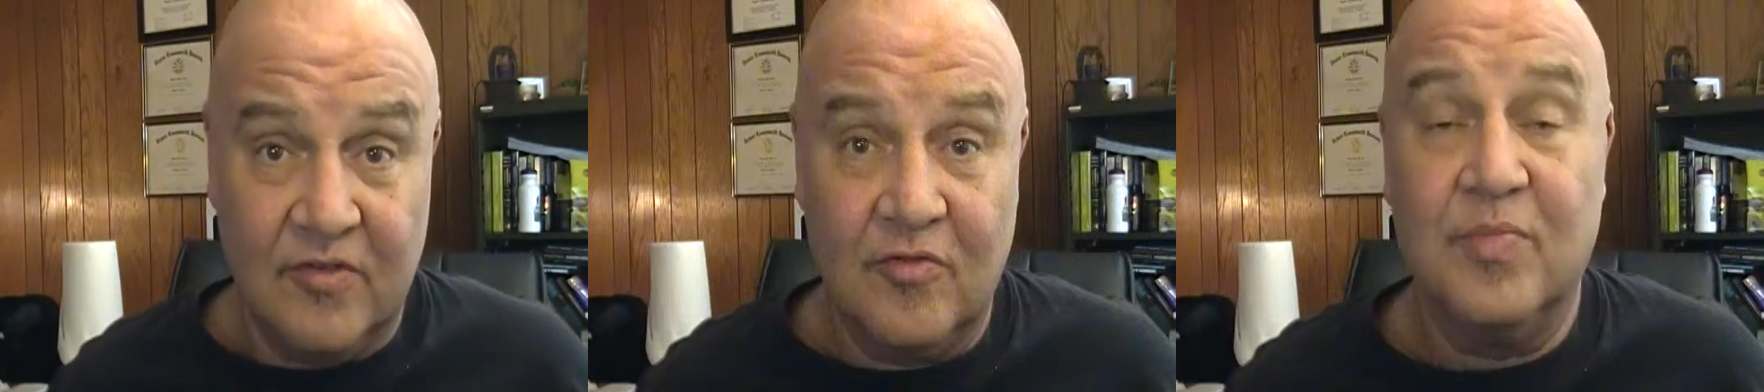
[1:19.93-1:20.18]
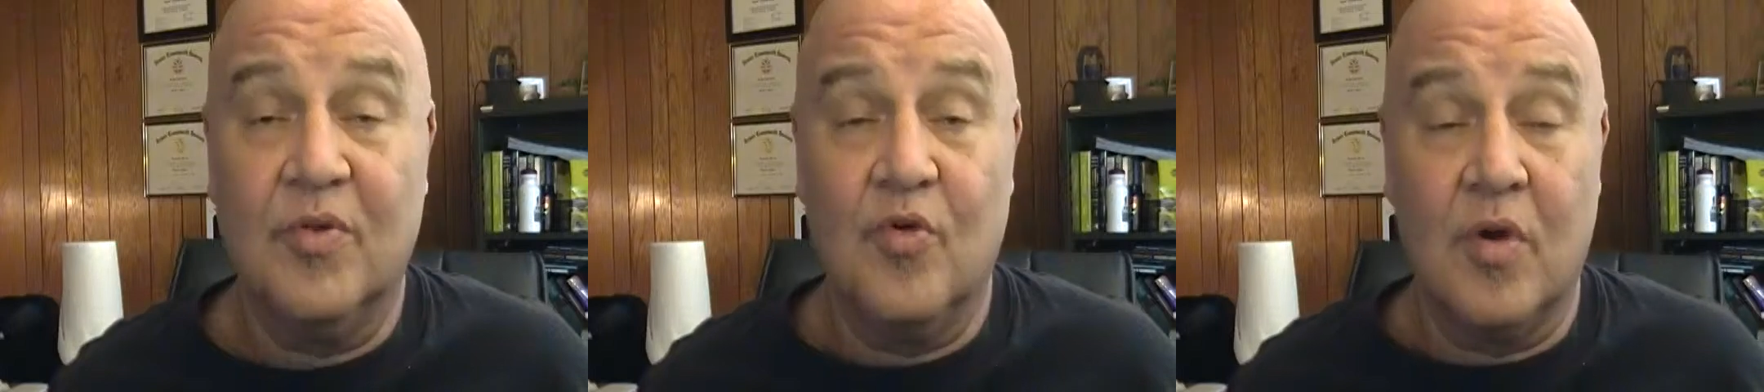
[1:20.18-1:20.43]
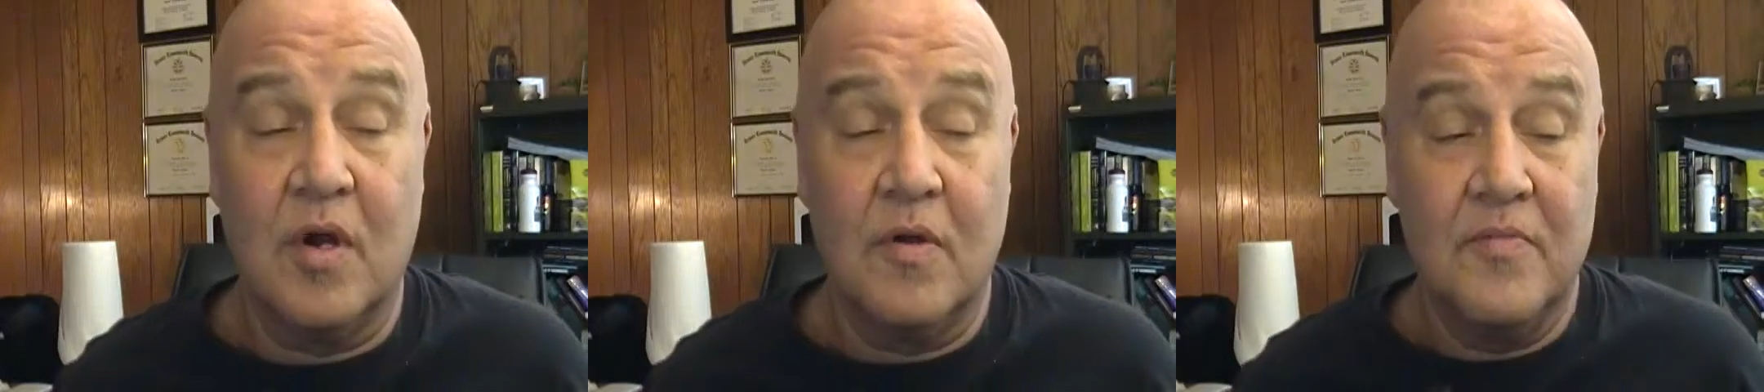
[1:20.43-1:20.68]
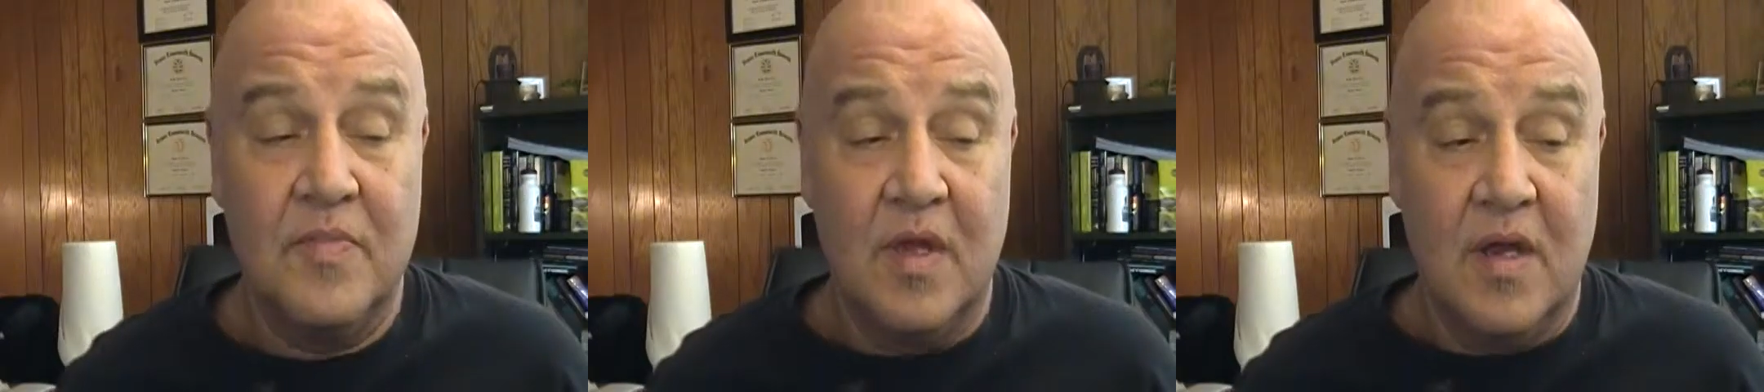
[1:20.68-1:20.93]

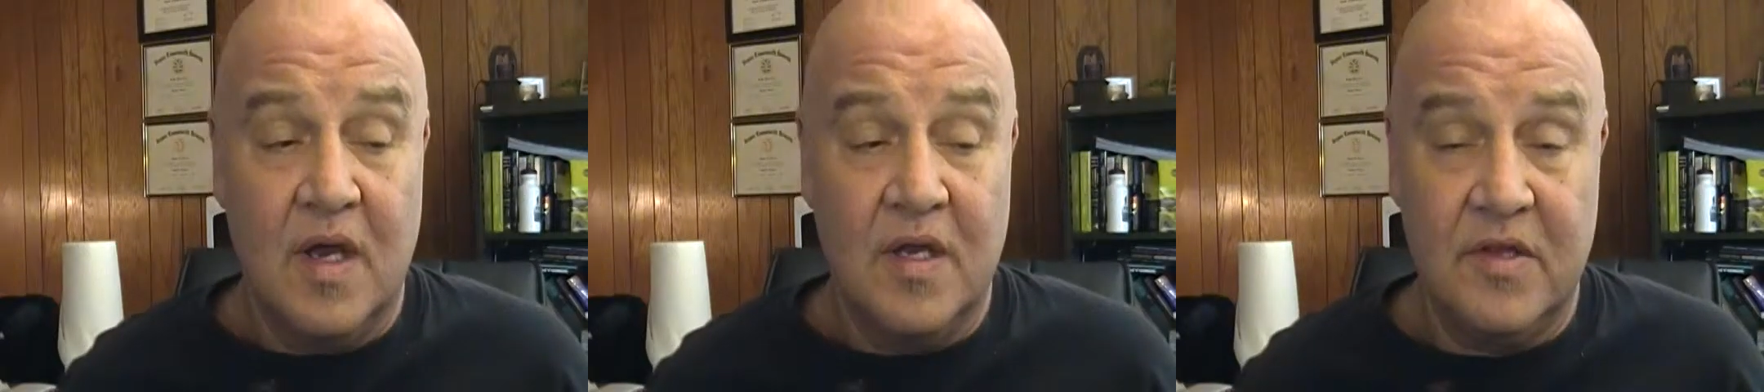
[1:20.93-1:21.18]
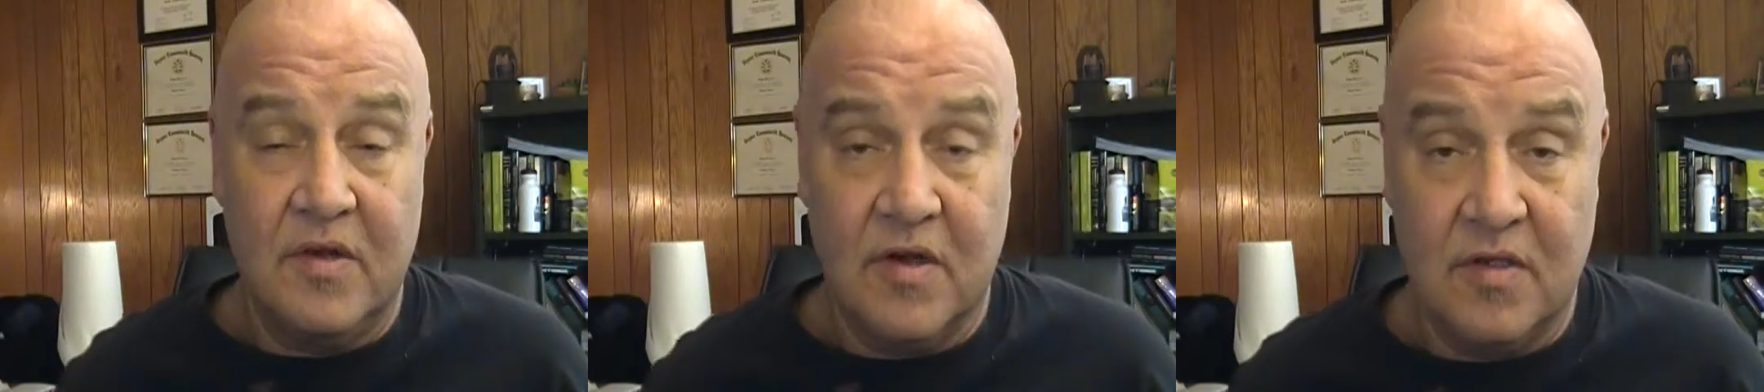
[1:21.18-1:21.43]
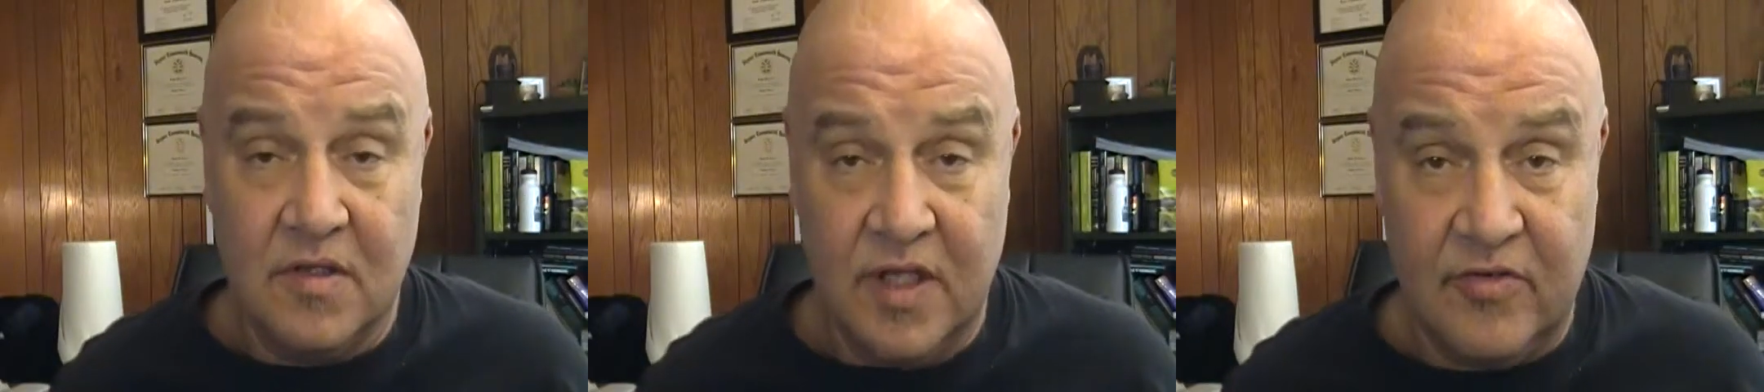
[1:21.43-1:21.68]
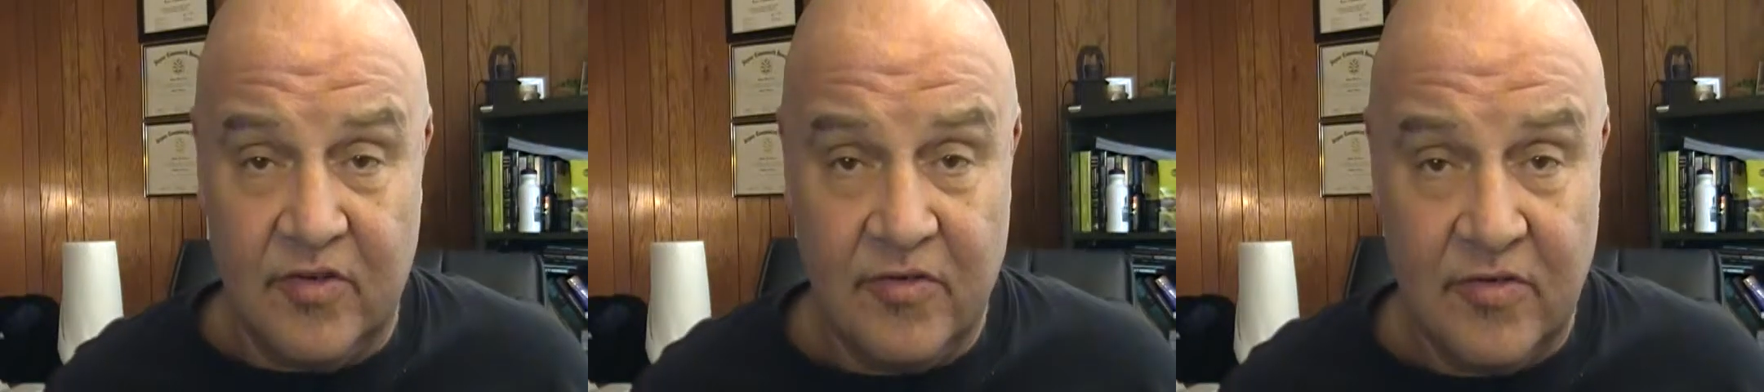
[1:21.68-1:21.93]
Explorer. There are
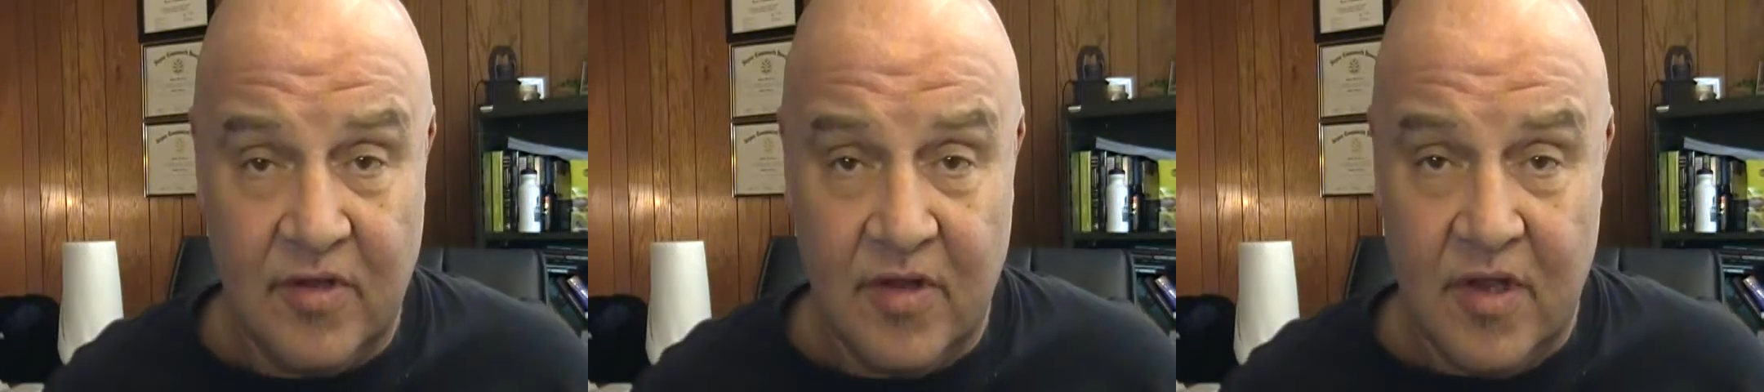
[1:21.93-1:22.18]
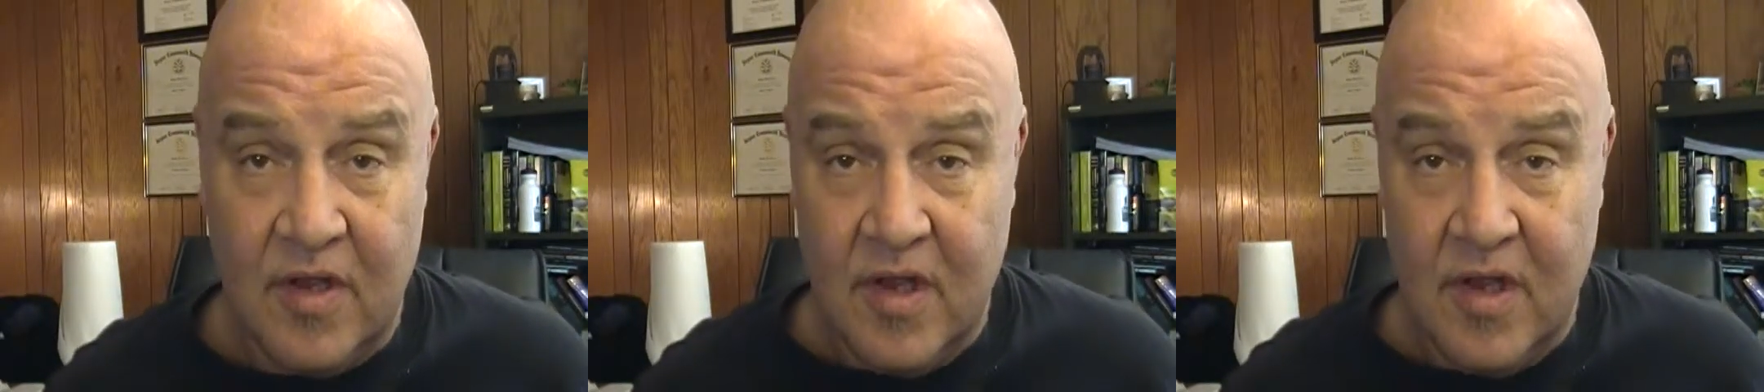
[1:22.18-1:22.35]
glitches.